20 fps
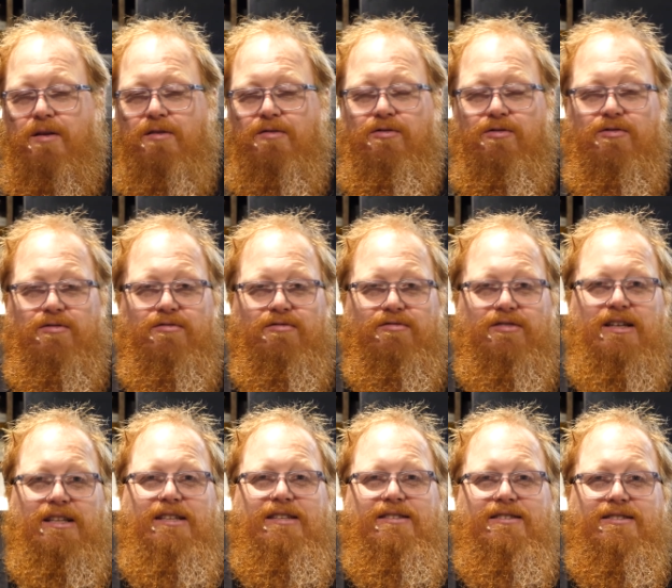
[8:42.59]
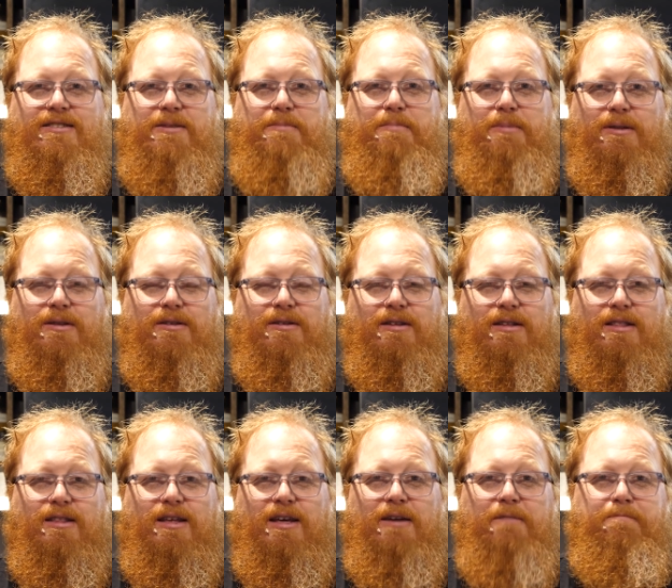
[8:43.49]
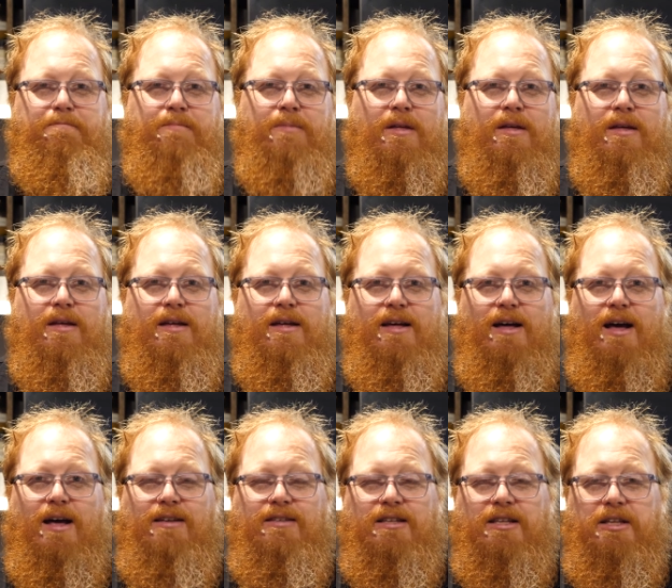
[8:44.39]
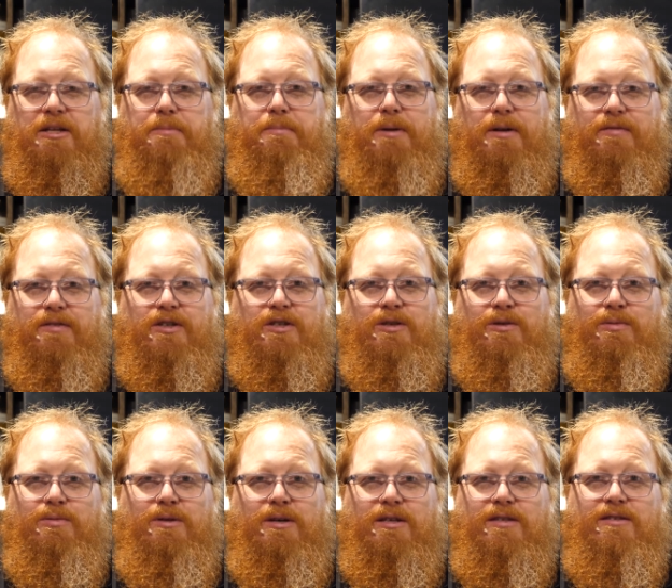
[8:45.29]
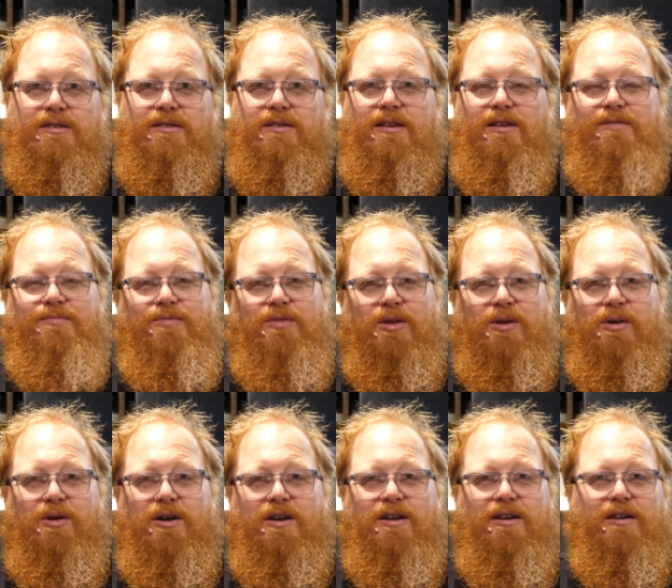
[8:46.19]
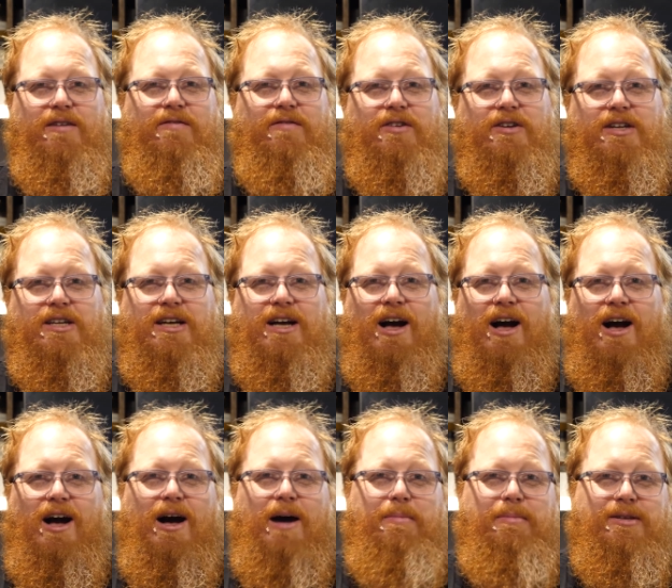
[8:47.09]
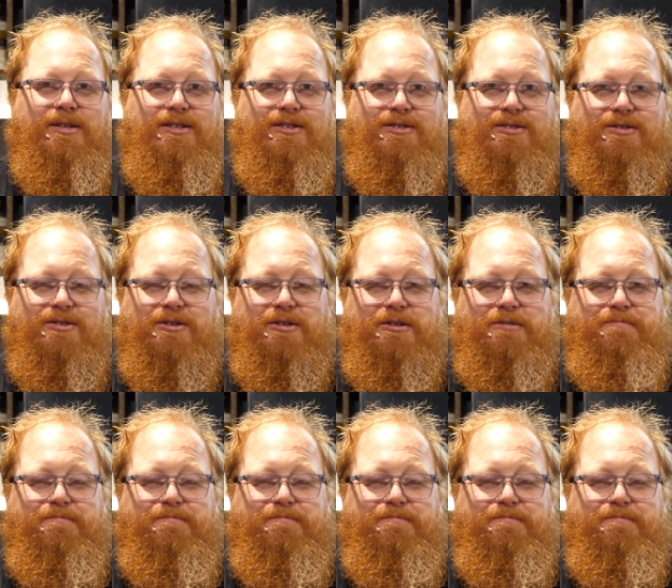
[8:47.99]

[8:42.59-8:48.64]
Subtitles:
So it's a really simple little thing. It's a little bit of a twist, you know, on a very common dessert.